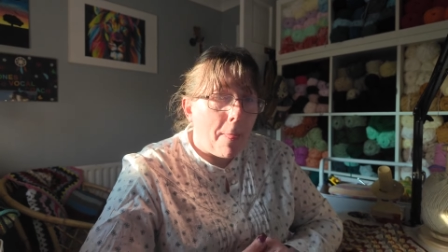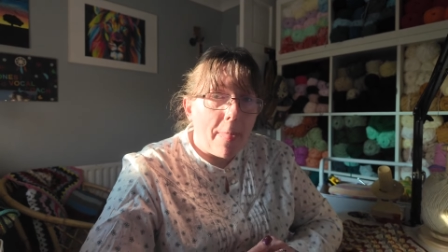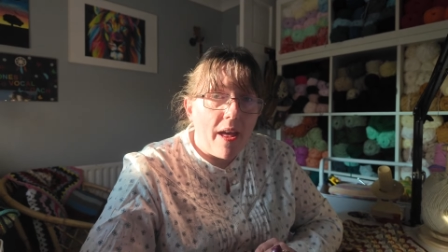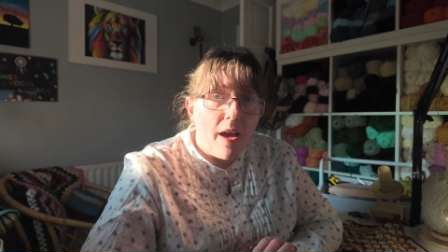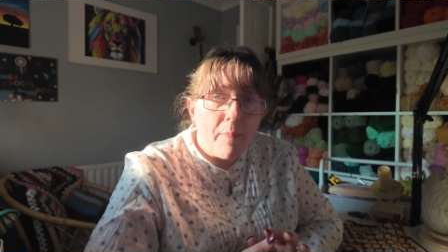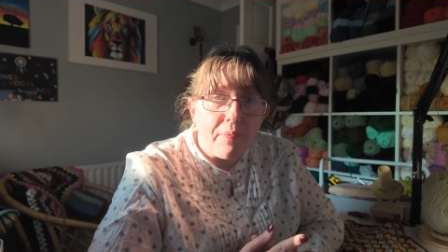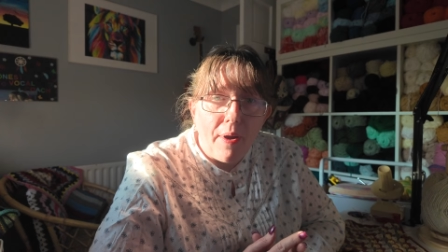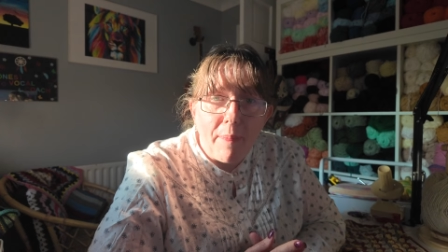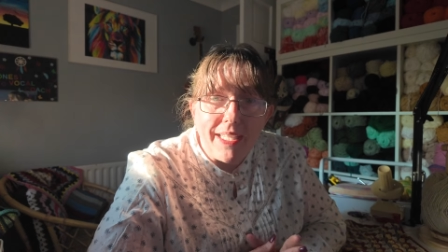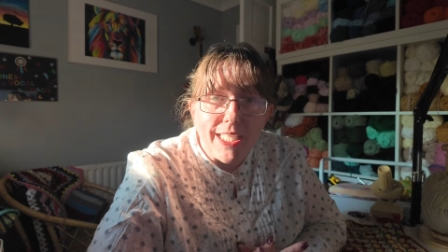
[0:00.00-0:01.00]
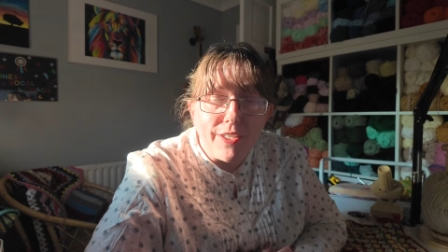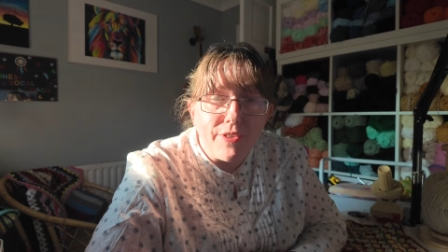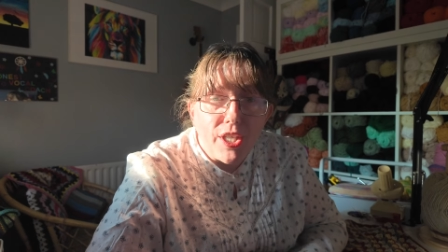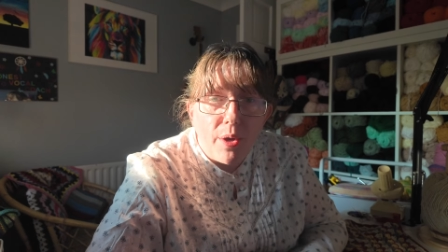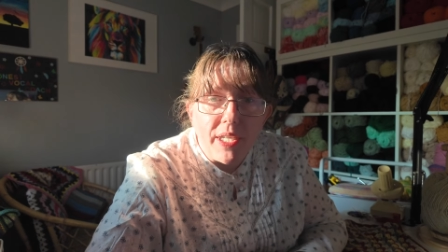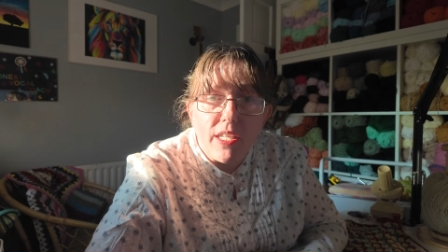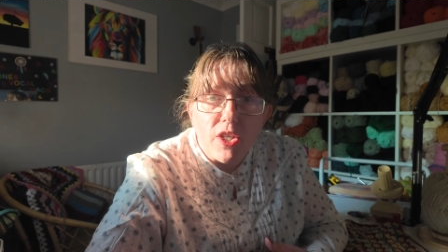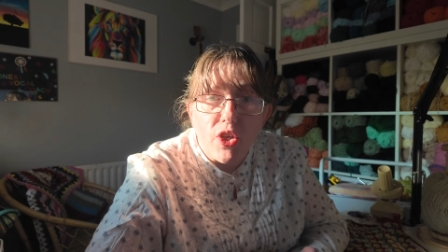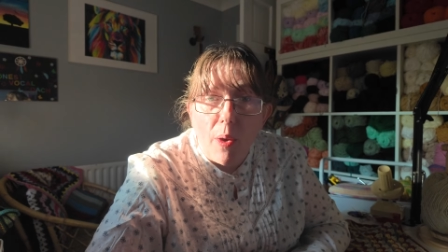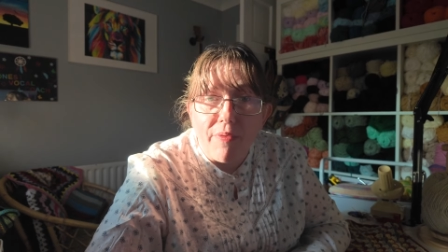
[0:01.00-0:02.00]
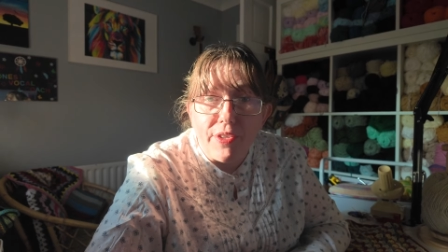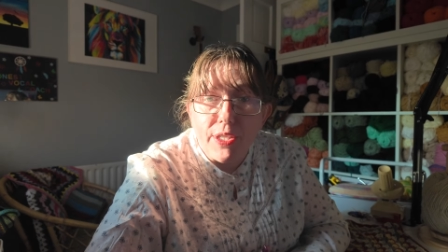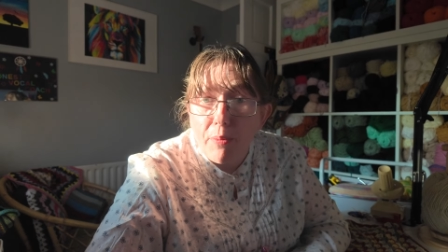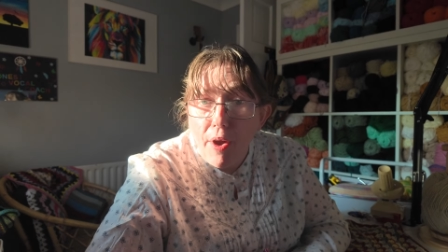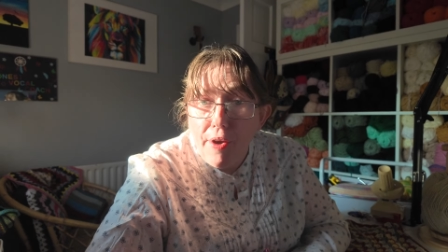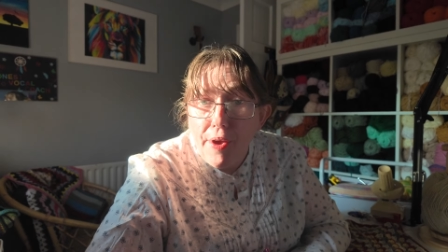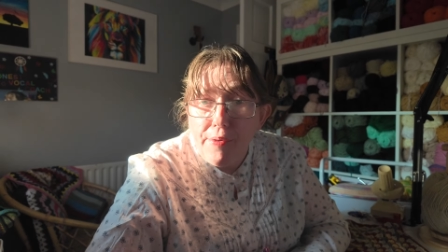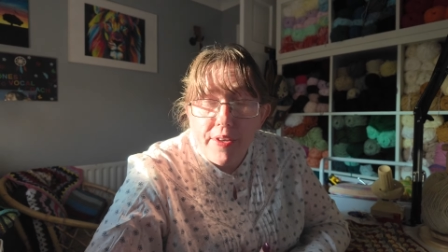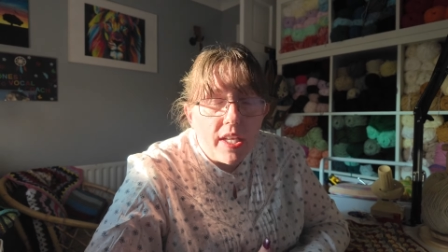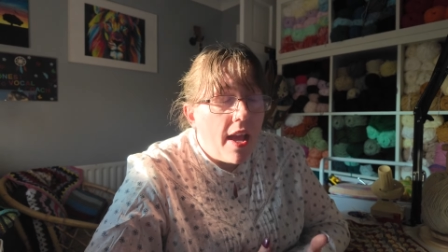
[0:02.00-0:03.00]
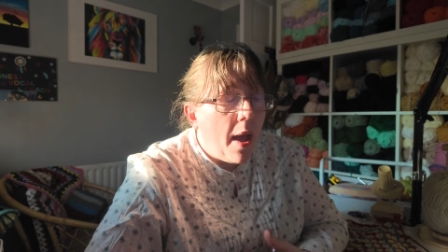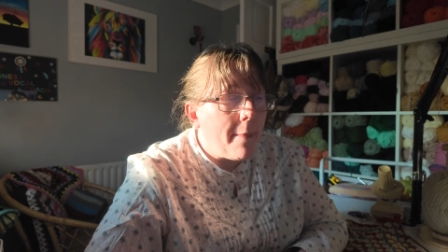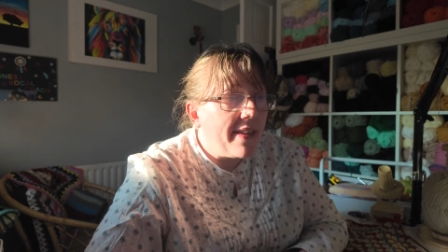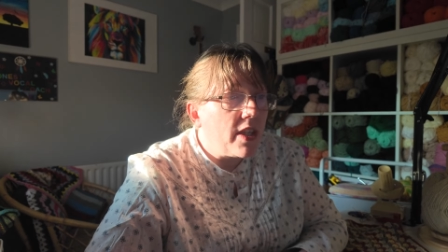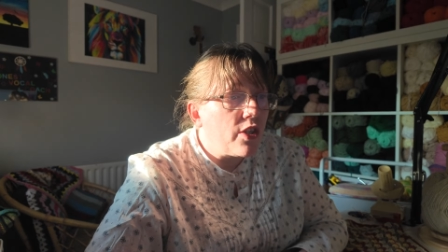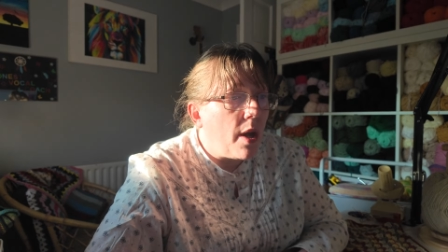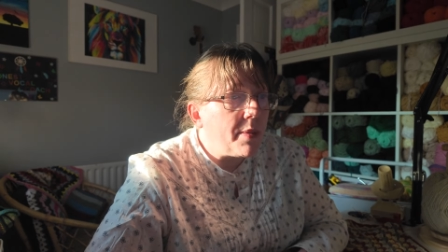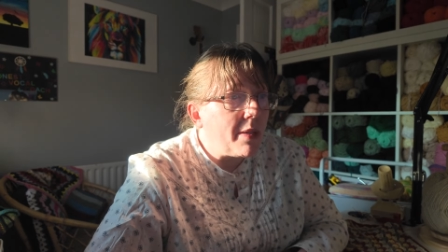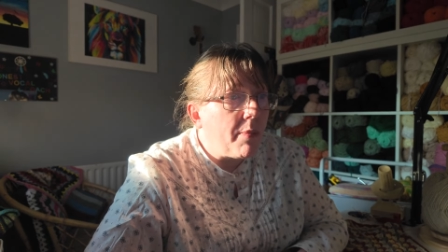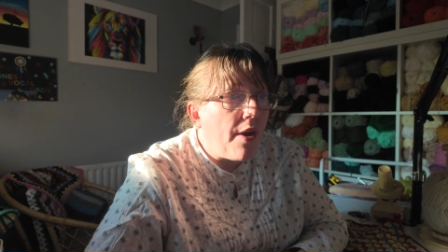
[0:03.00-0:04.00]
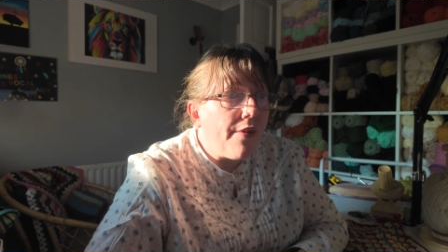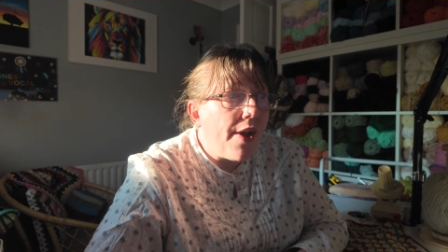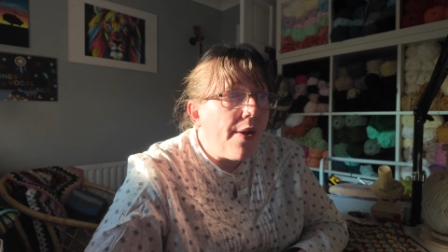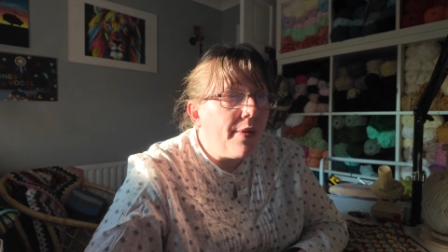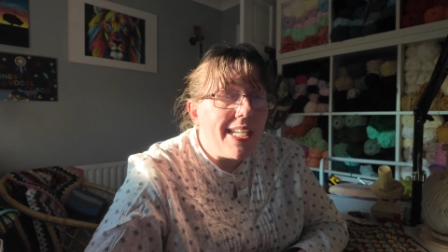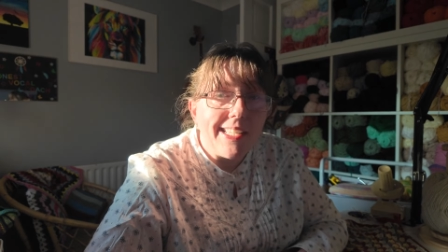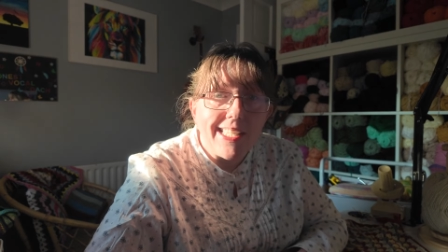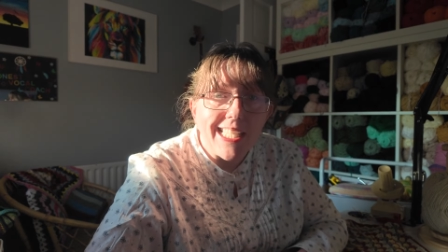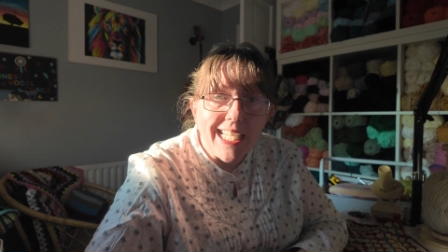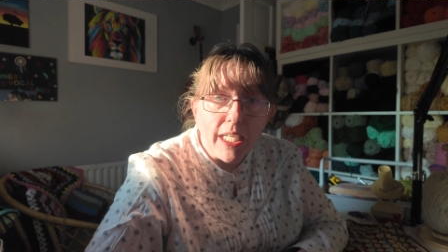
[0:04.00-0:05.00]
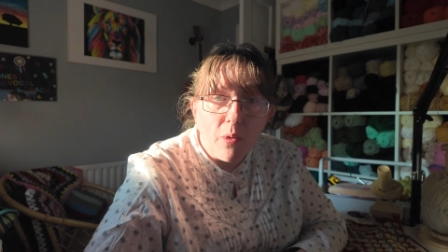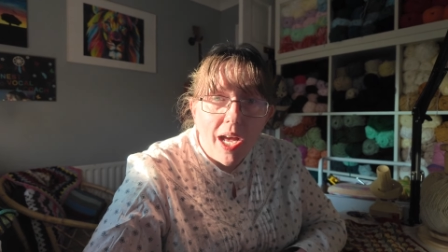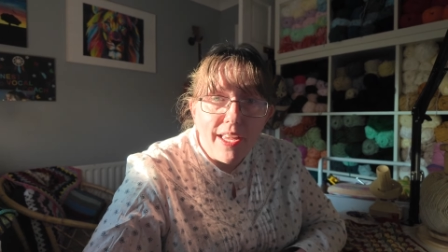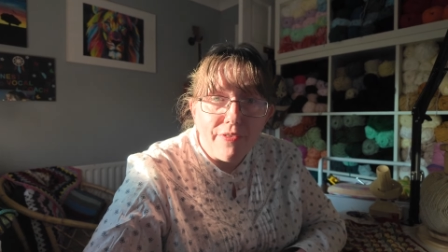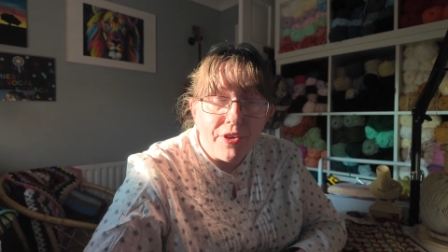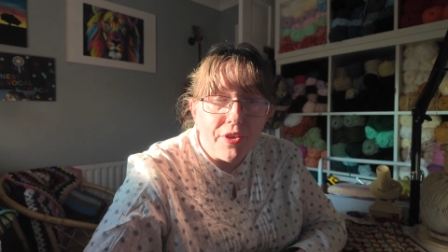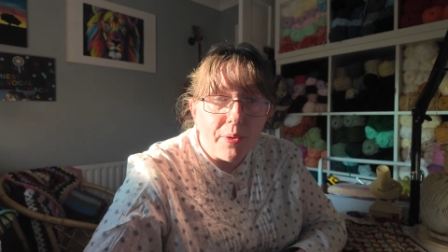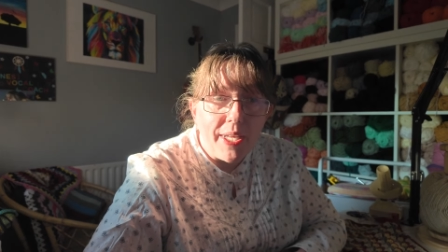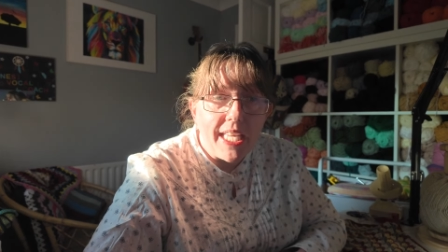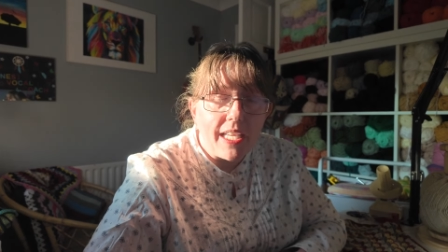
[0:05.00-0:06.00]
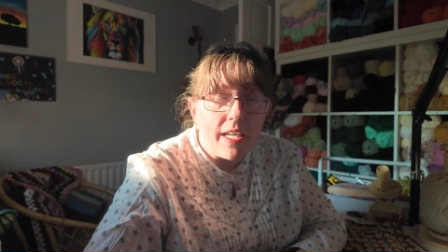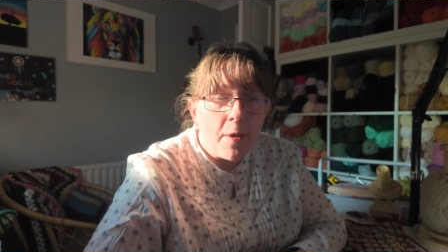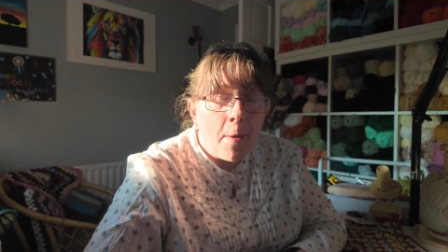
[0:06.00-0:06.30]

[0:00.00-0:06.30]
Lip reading: Prepping stuff to go into the shop for tomorrow. I'm in the shop tomorrow. Liz is still away for another week.